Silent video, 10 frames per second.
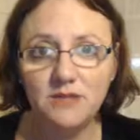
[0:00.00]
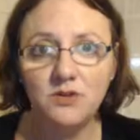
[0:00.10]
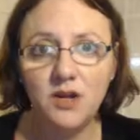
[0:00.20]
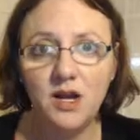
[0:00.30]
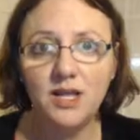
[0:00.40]
of
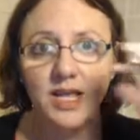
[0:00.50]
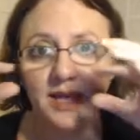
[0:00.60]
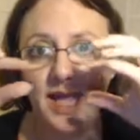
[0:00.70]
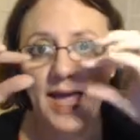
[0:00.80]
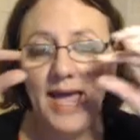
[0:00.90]
their eye, like
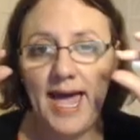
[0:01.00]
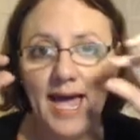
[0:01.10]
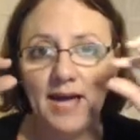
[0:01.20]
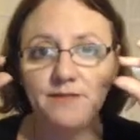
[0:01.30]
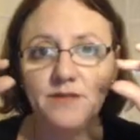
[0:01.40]

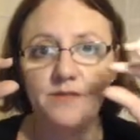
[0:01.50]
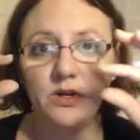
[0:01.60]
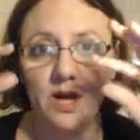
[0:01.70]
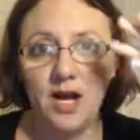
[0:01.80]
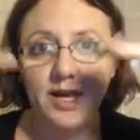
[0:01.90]
half of
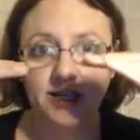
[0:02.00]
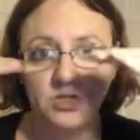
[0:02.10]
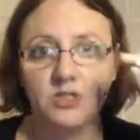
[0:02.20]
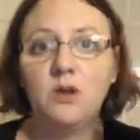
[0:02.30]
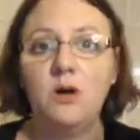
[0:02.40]
their eye is
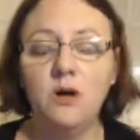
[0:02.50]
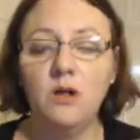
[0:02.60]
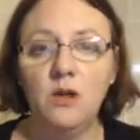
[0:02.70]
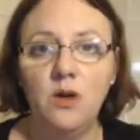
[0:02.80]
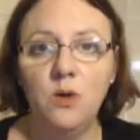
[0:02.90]
just all
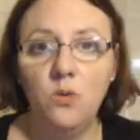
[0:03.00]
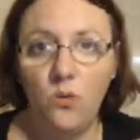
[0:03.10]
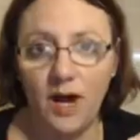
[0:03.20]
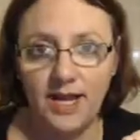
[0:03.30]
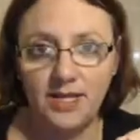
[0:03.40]

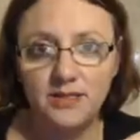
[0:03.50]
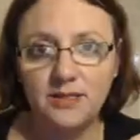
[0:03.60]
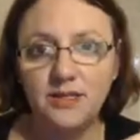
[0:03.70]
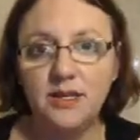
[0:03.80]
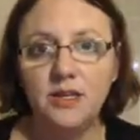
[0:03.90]
white,
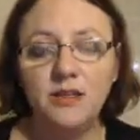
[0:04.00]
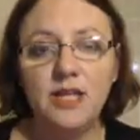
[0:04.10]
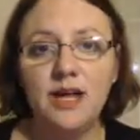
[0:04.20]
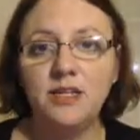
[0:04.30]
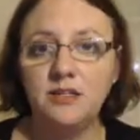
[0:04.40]
then
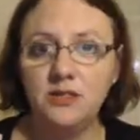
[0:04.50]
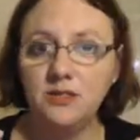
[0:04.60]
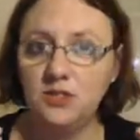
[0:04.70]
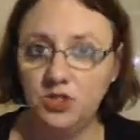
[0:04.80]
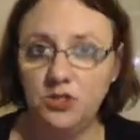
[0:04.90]
that is
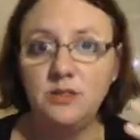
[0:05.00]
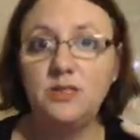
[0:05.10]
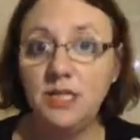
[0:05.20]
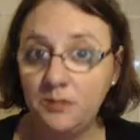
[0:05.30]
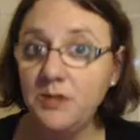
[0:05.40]

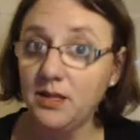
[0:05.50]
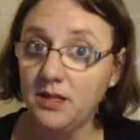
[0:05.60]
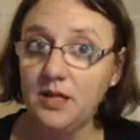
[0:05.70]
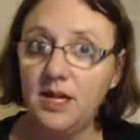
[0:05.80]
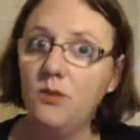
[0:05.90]

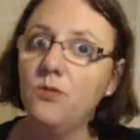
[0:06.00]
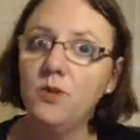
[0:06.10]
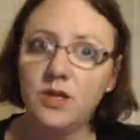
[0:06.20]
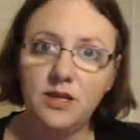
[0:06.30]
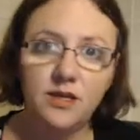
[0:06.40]
typically a
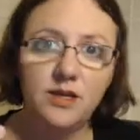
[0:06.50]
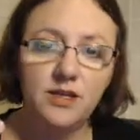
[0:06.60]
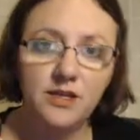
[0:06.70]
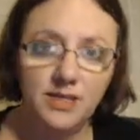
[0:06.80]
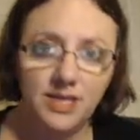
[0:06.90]
really
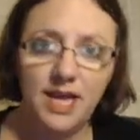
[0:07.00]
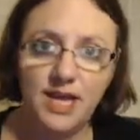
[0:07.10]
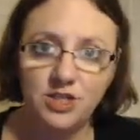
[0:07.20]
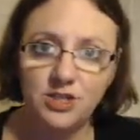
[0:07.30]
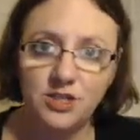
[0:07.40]
good
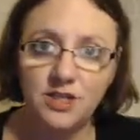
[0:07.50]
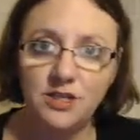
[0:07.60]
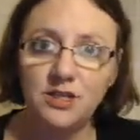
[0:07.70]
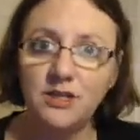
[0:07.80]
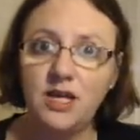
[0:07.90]

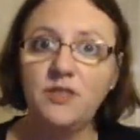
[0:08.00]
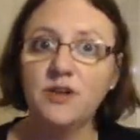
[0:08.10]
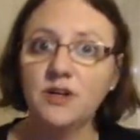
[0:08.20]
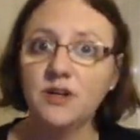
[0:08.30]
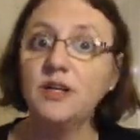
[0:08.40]
indication that
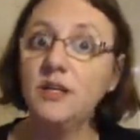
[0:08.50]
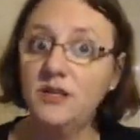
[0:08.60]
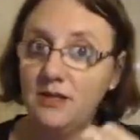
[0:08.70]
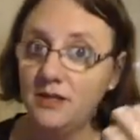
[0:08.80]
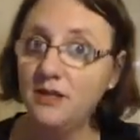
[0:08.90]
they're
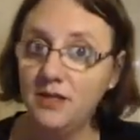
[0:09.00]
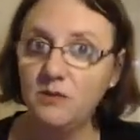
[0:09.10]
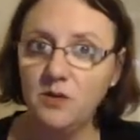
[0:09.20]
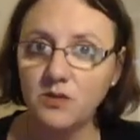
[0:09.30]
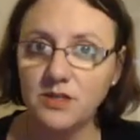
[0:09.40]
in
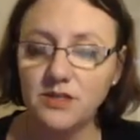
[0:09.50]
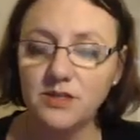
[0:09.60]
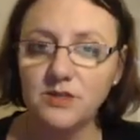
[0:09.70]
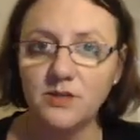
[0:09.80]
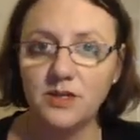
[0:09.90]

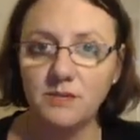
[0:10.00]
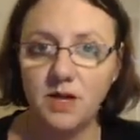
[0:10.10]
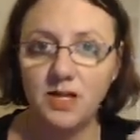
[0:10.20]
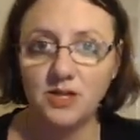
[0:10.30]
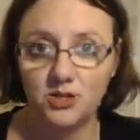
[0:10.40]
hypnosis or
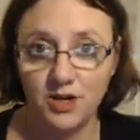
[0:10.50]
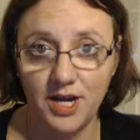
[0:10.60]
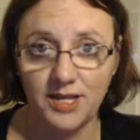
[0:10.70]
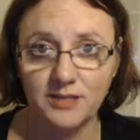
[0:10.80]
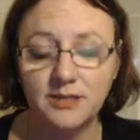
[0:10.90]
hypnotic
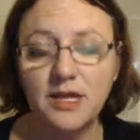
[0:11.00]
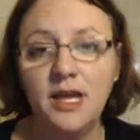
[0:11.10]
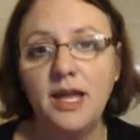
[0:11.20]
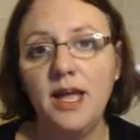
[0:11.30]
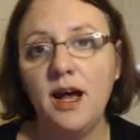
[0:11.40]
trance,
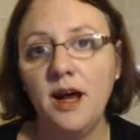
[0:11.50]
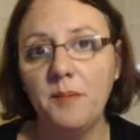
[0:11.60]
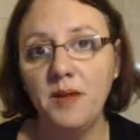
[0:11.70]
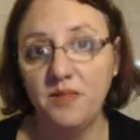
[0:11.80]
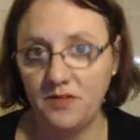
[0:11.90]

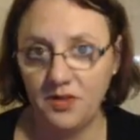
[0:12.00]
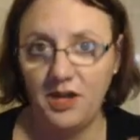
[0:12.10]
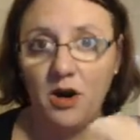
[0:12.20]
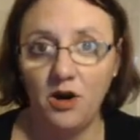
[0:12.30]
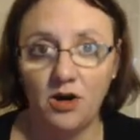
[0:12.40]
and that
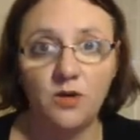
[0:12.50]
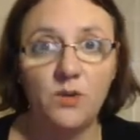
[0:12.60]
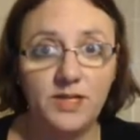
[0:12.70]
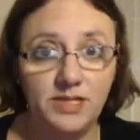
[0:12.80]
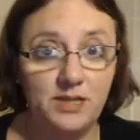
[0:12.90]
they are
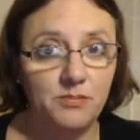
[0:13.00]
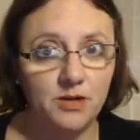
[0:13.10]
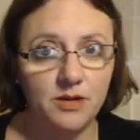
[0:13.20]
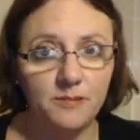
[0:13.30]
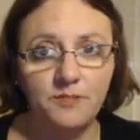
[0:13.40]
going
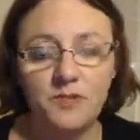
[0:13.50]
deeper.